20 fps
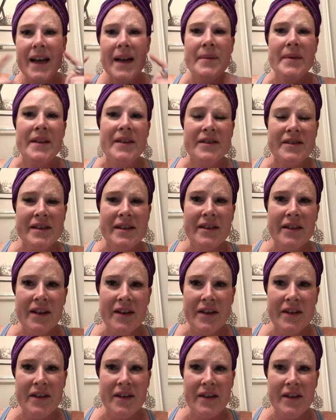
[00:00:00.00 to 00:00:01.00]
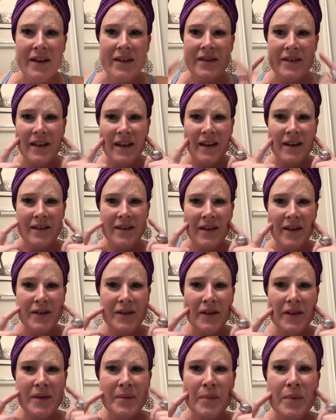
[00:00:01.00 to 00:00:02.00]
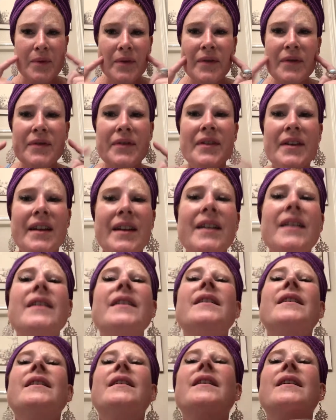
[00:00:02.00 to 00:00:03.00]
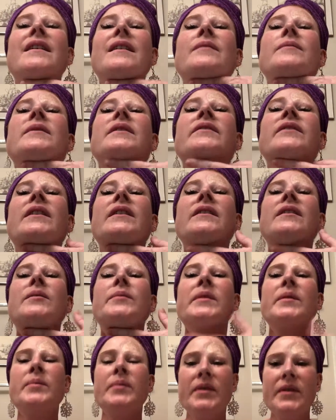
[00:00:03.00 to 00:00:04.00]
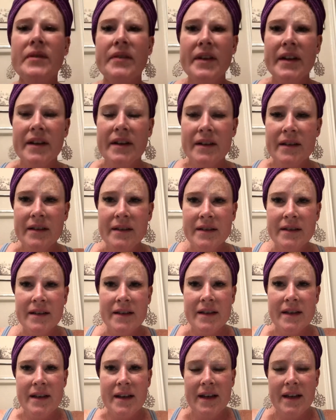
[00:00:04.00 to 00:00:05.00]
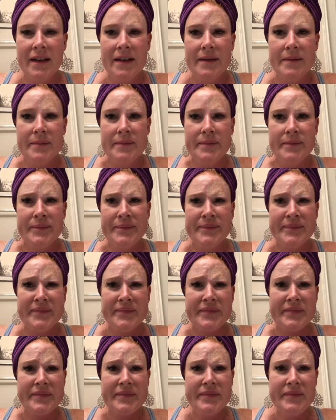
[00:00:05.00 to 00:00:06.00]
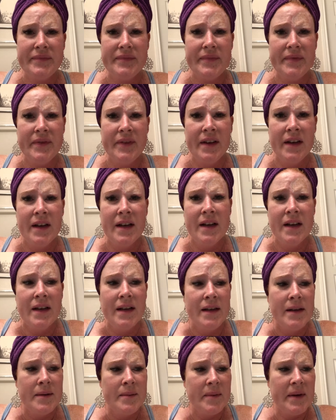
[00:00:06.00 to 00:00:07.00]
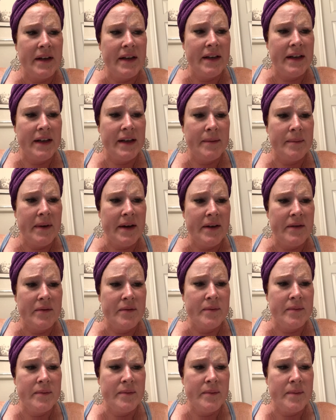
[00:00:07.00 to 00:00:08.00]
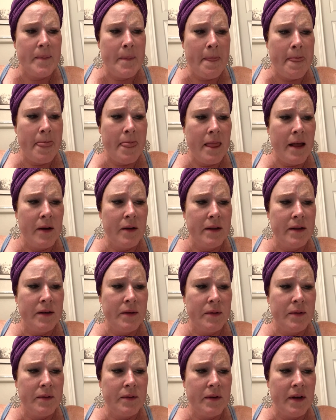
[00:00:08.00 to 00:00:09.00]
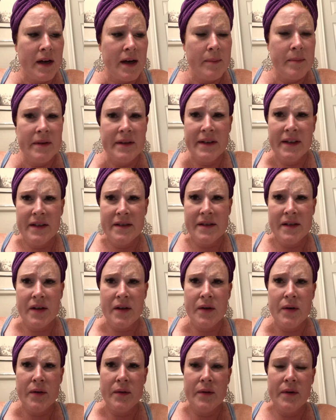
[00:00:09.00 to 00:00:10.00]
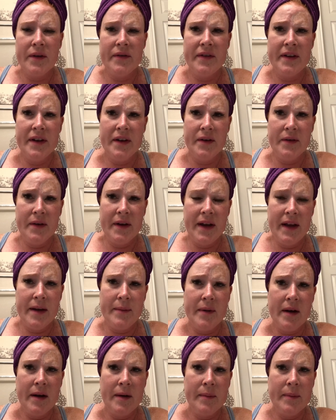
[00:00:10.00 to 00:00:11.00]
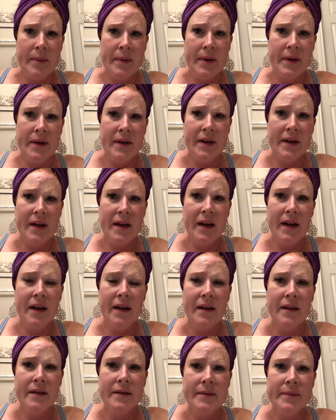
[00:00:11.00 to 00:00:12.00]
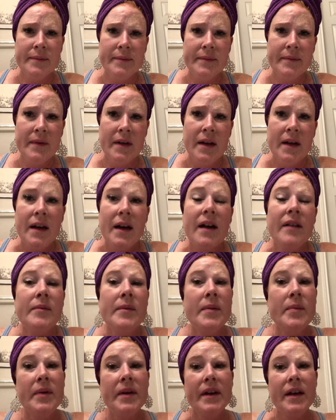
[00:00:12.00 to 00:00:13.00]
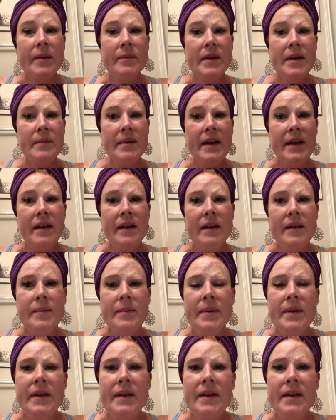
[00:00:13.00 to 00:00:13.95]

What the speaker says: I mean, they're under there, they're under the poof. I've got a little bit of poof here. But yeah, a couple of days ago, a video came up of me putting on my makeup,